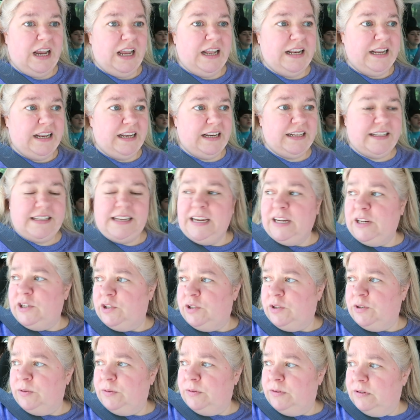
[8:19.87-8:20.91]
And then it
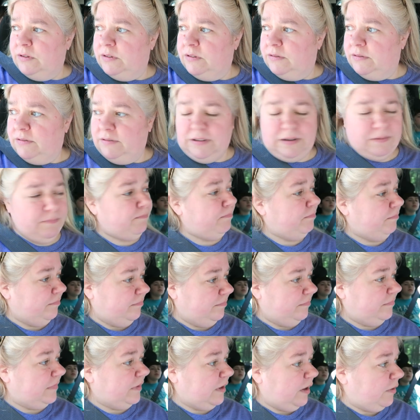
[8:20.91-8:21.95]
takes you
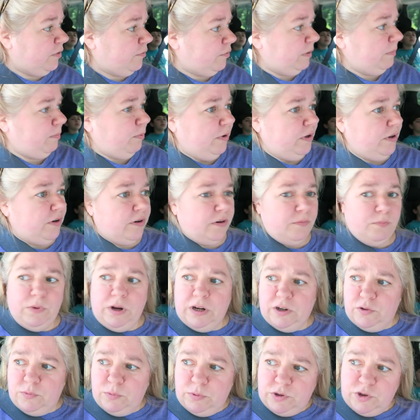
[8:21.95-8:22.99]
in a three-point turn.
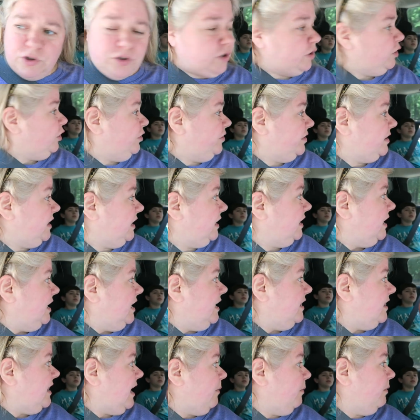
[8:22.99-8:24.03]
Watch what you're, you see,
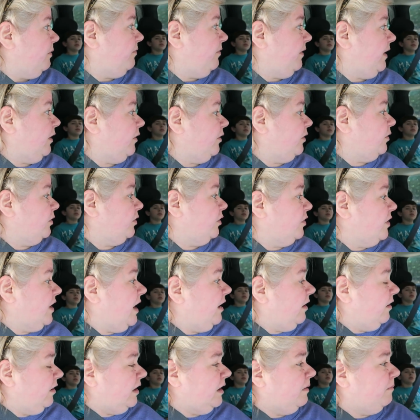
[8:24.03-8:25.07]
they would fail you. You're
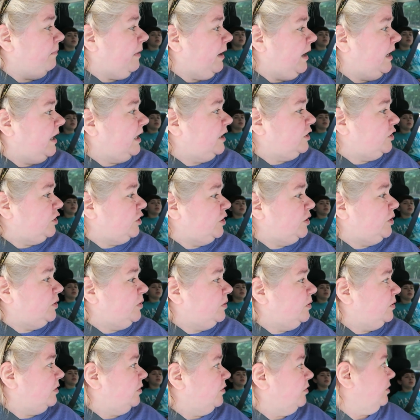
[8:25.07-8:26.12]
not looking behind
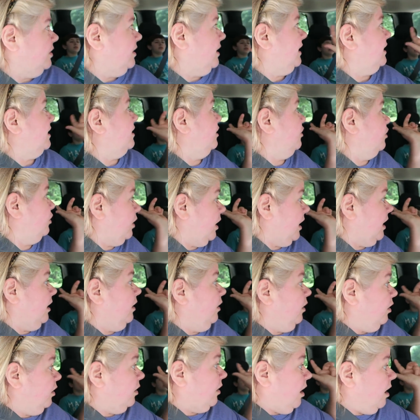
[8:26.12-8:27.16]
you. Like you got to
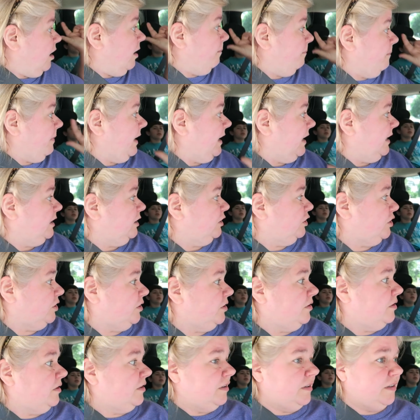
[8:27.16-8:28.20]
look up behind
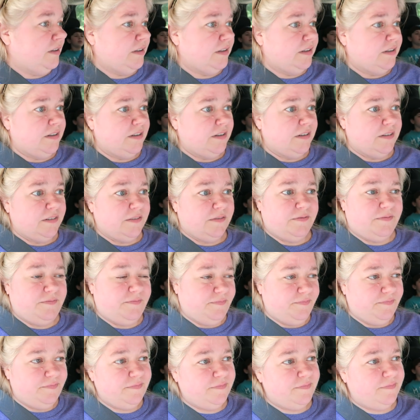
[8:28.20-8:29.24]
you. So like that?